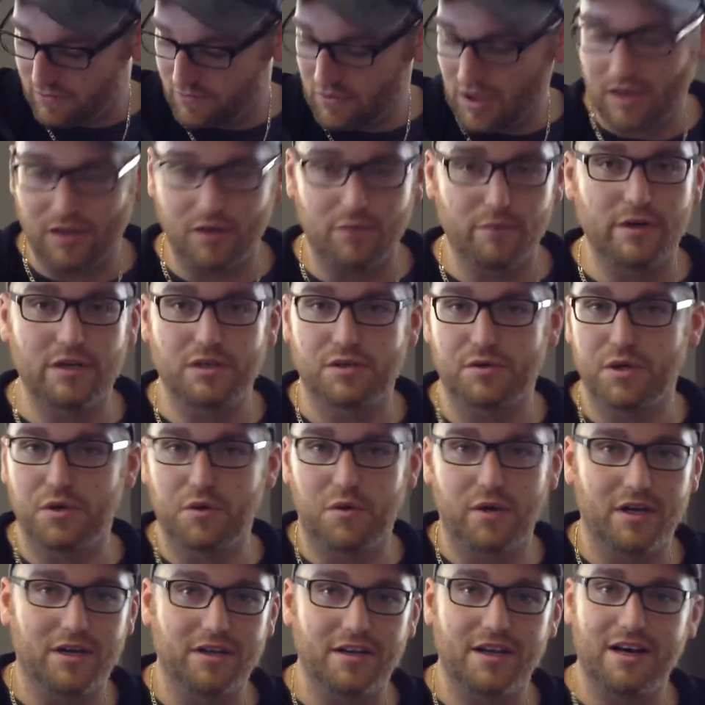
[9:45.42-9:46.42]
elementary
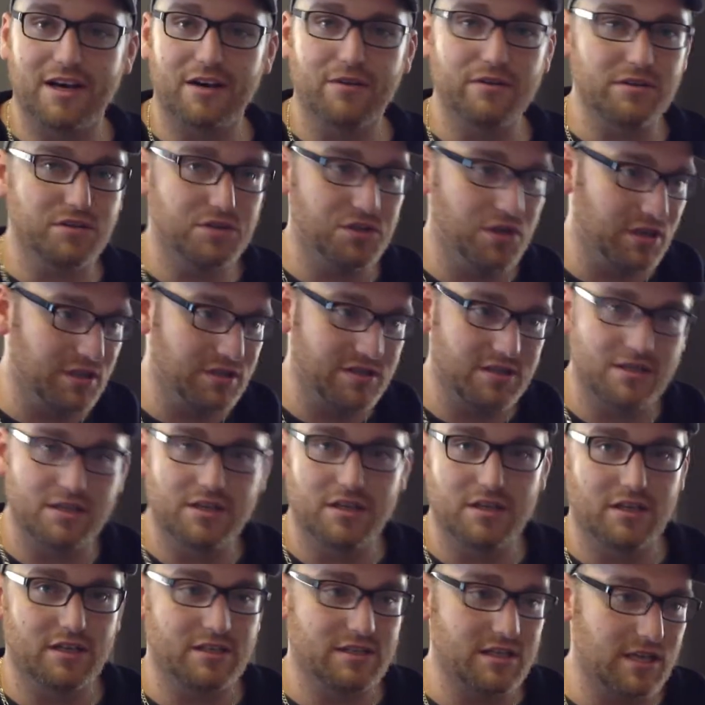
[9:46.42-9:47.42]
right now and just
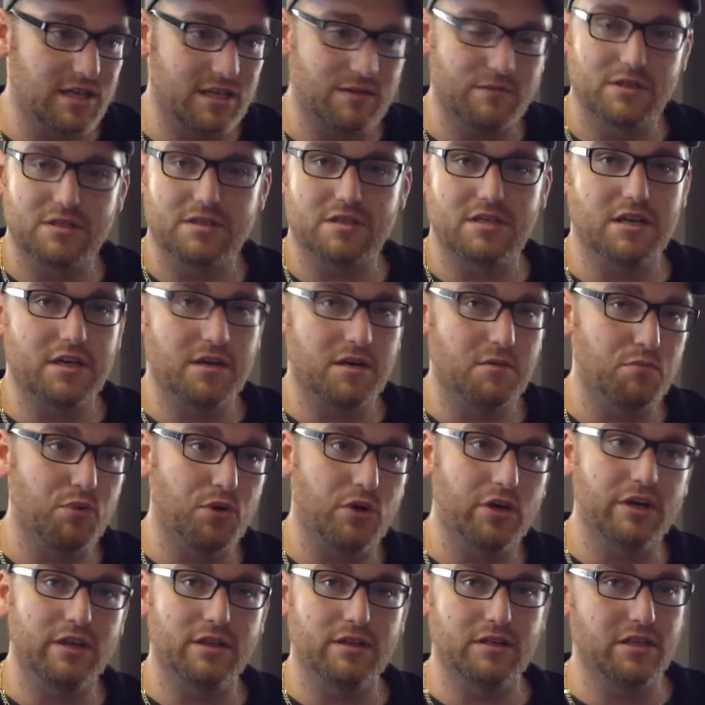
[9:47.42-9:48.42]
hitting a tom and snare,
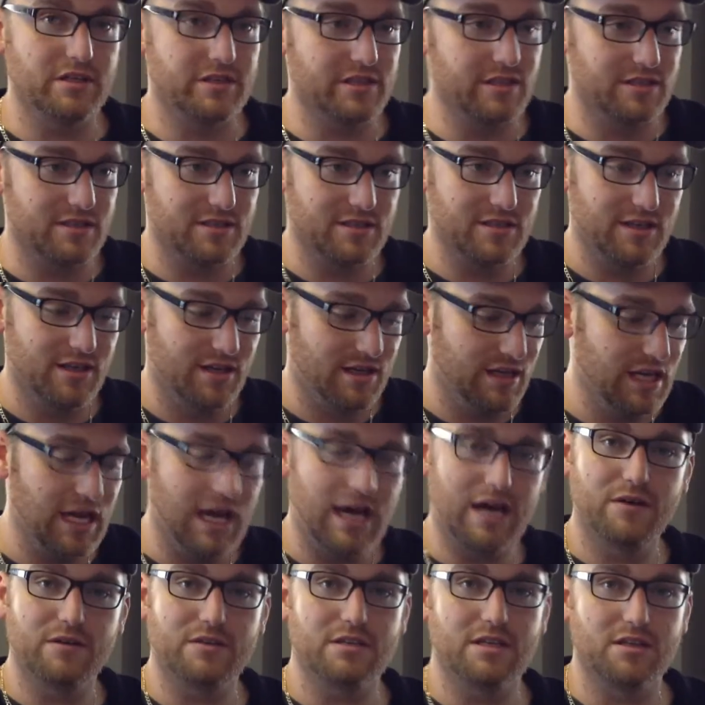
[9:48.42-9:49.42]
but at least it's
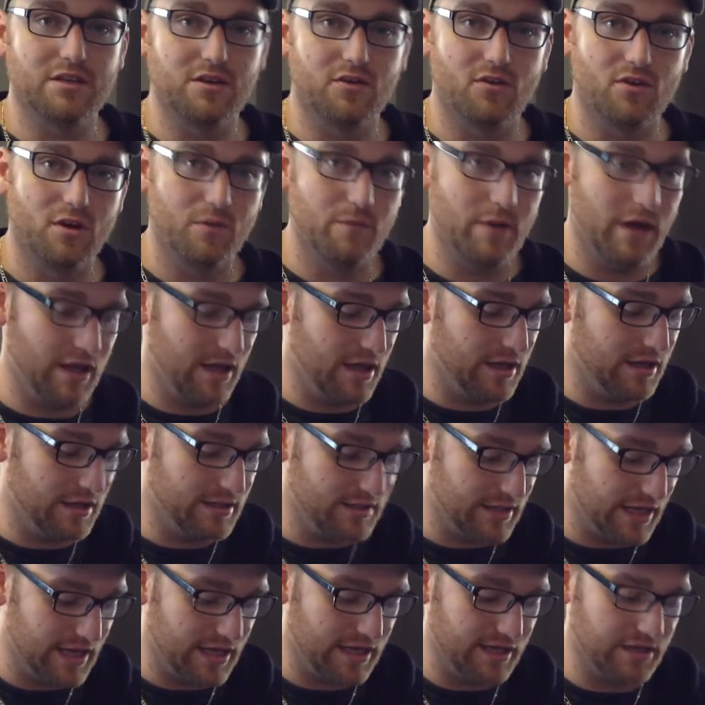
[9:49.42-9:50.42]
outside the norm and
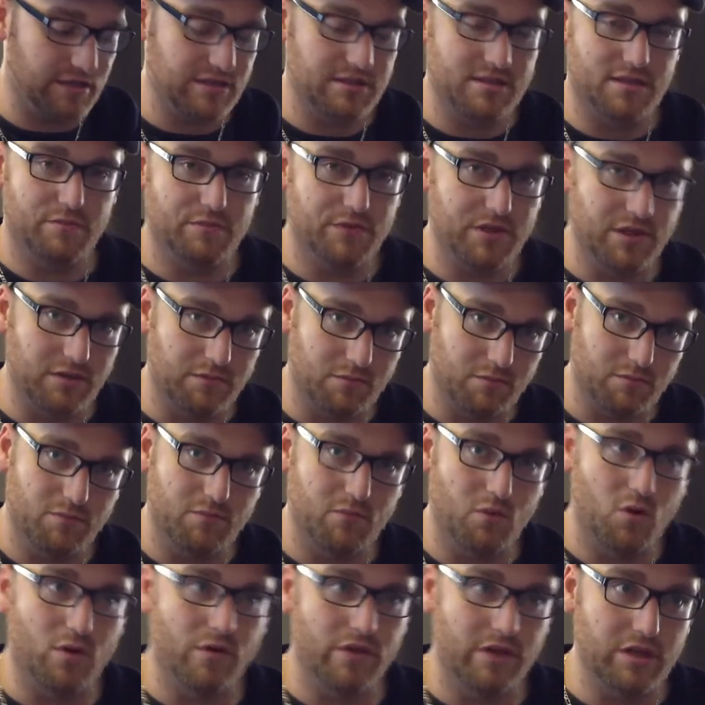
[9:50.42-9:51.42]
it's adding something
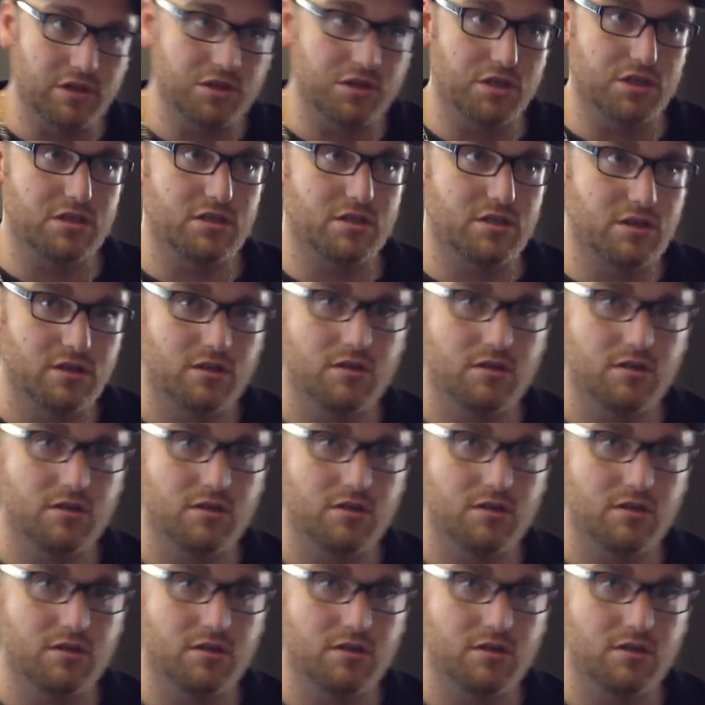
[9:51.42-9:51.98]
more than just